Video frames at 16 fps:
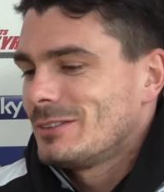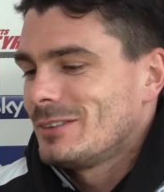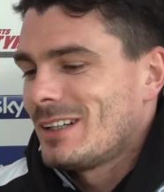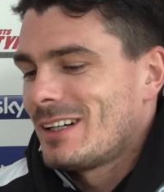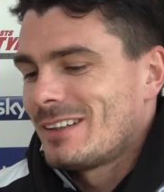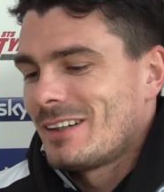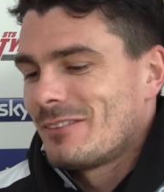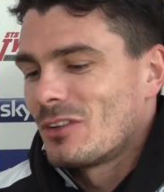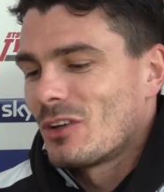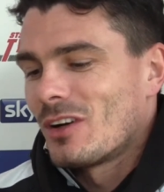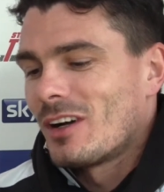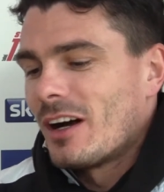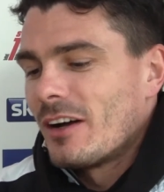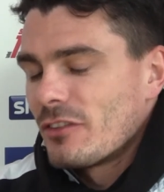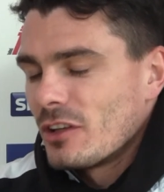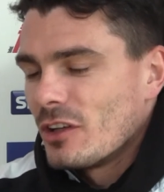
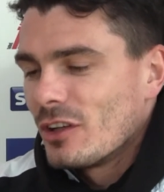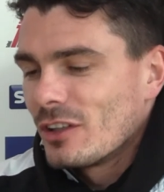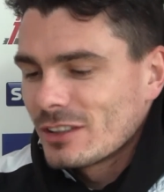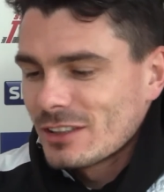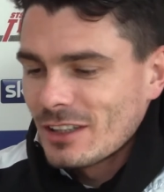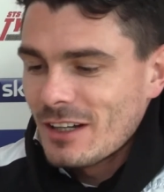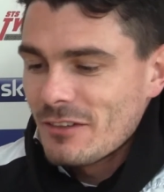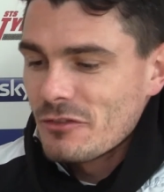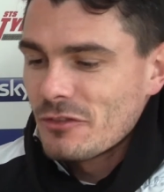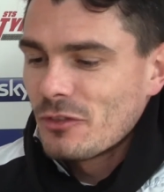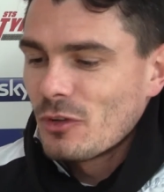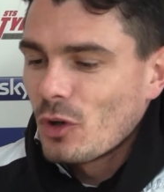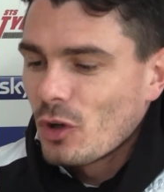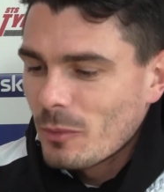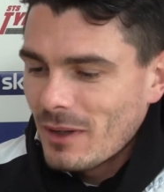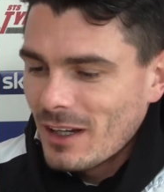Well, I haven't looked and haven't
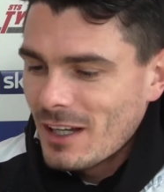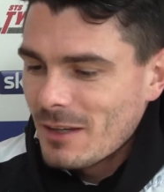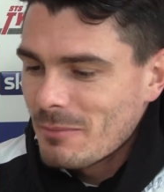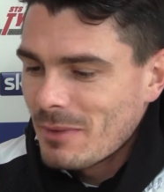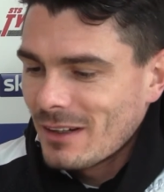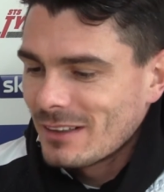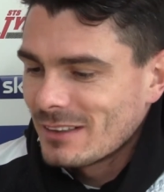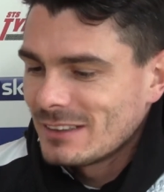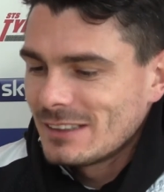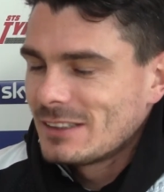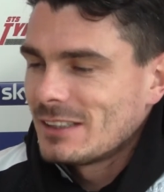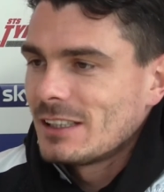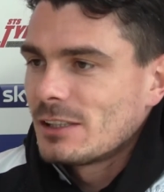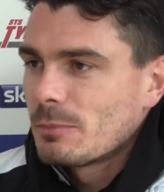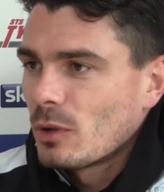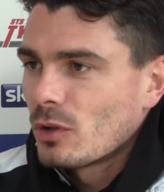thought about it, but
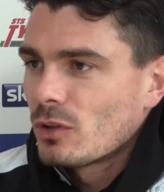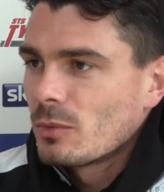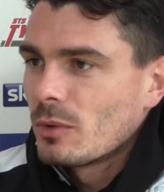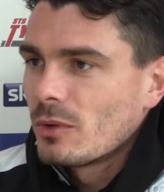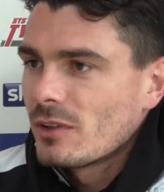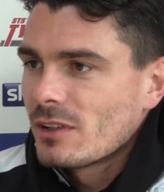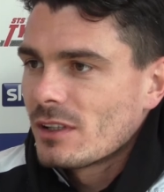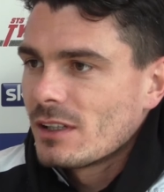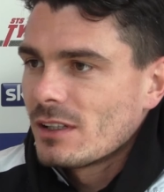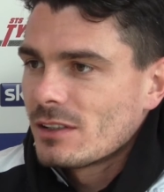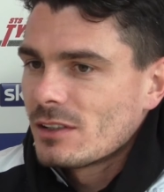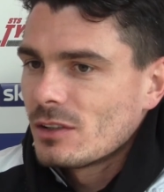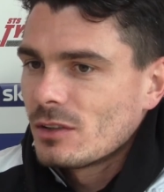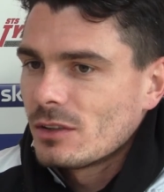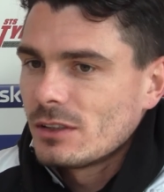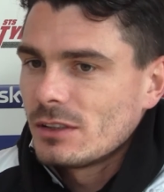it's possible, isn't it?
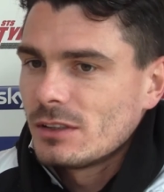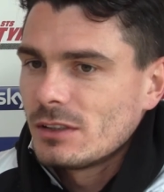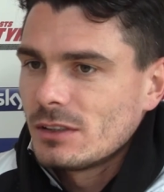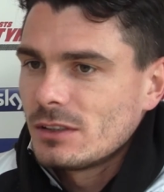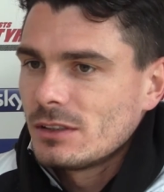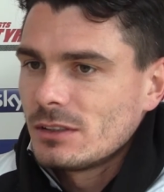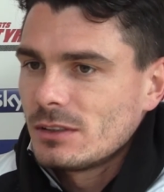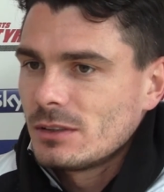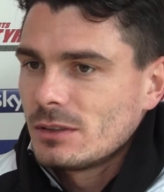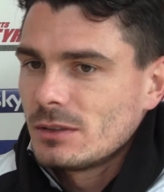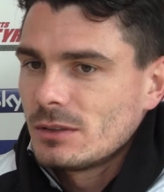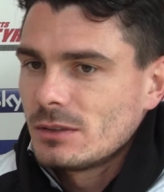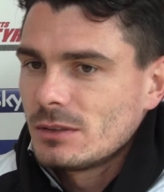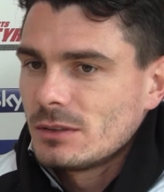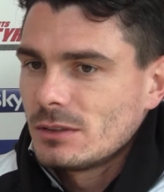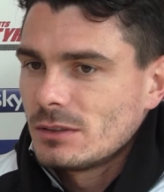It's not
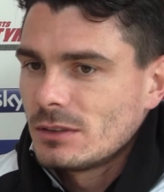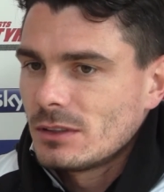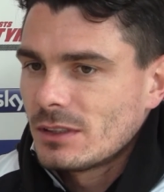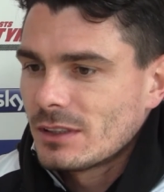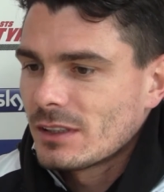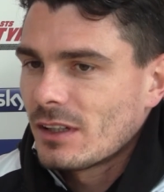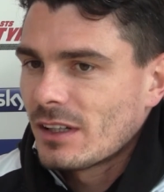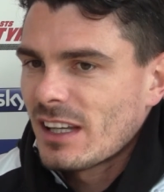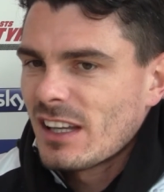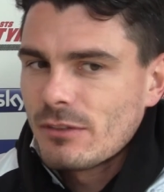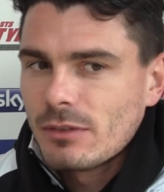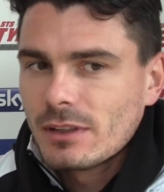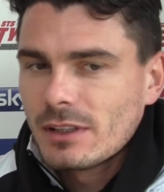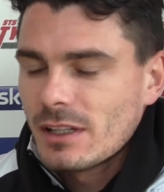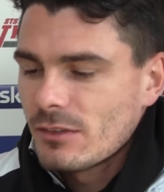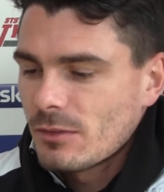like
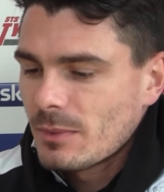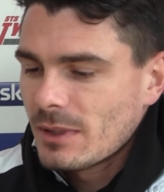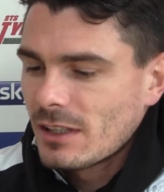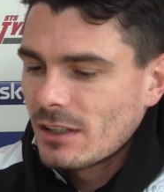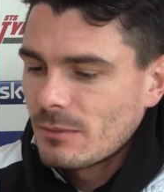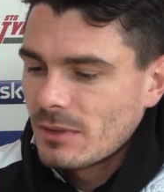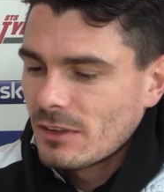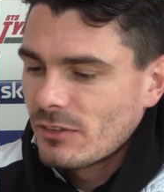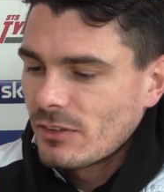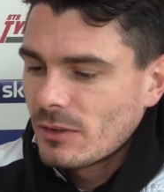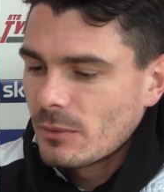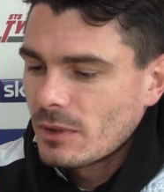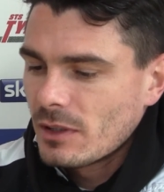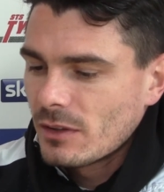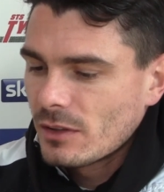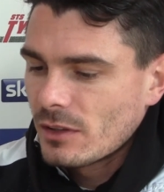everyone keeps making a big
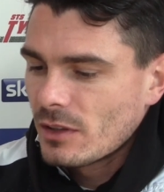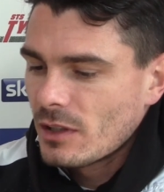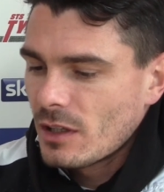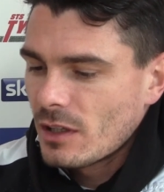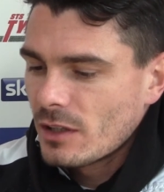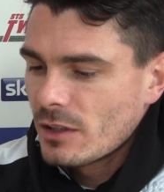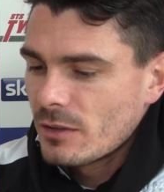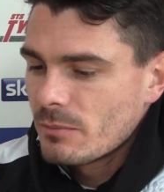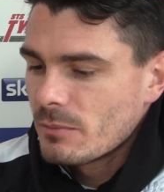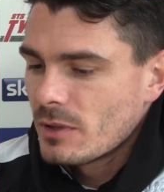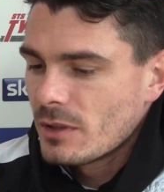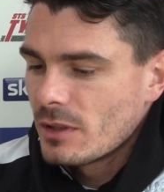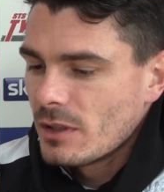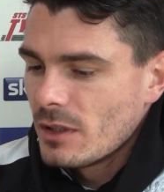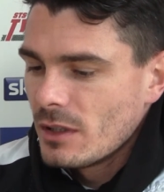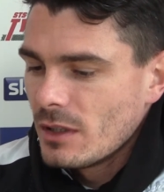feel we are good at home,
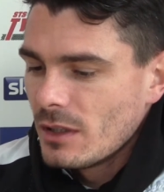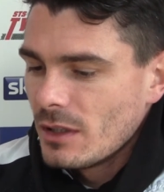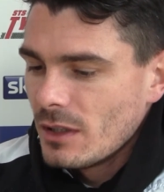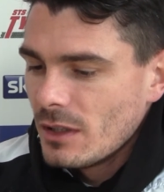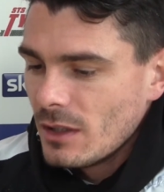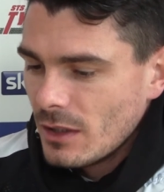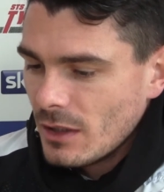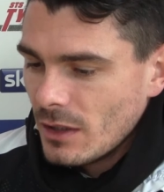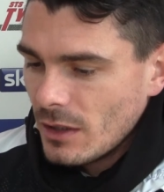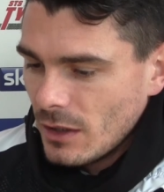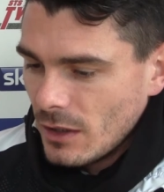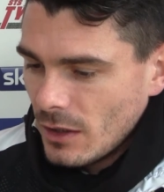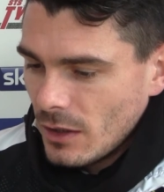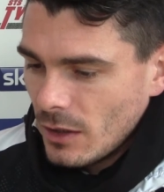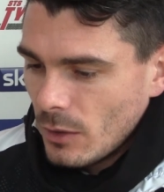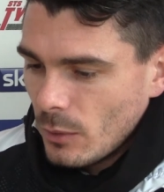but
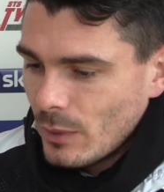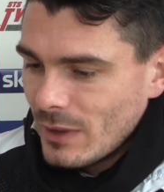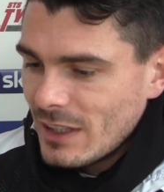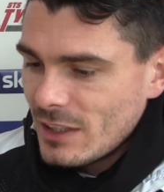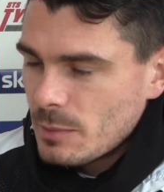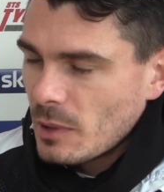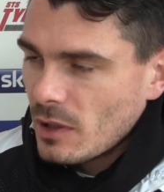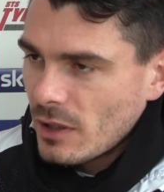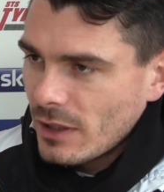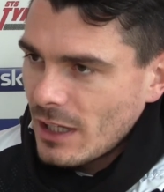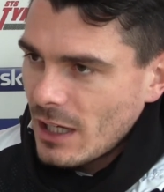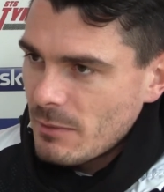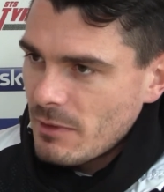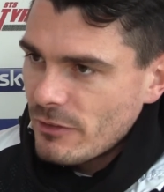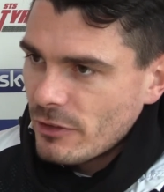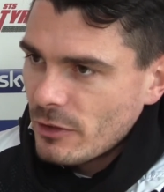we need to be on our
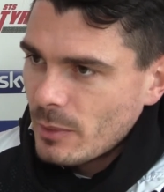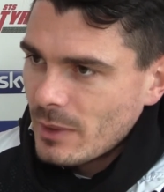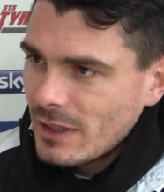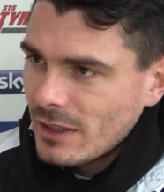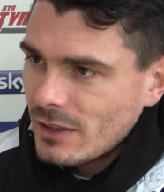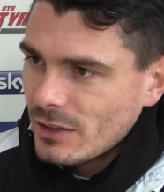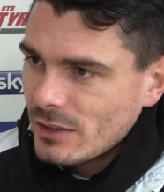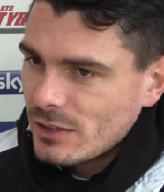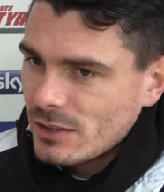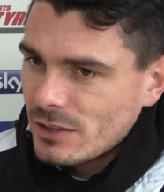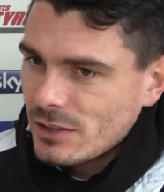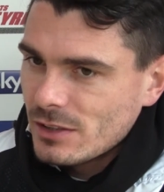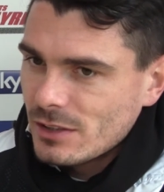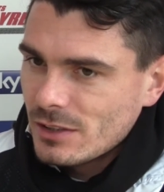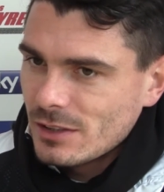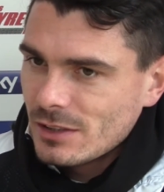game every week,
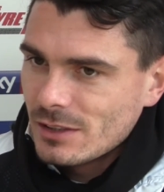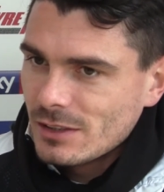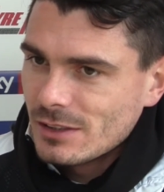because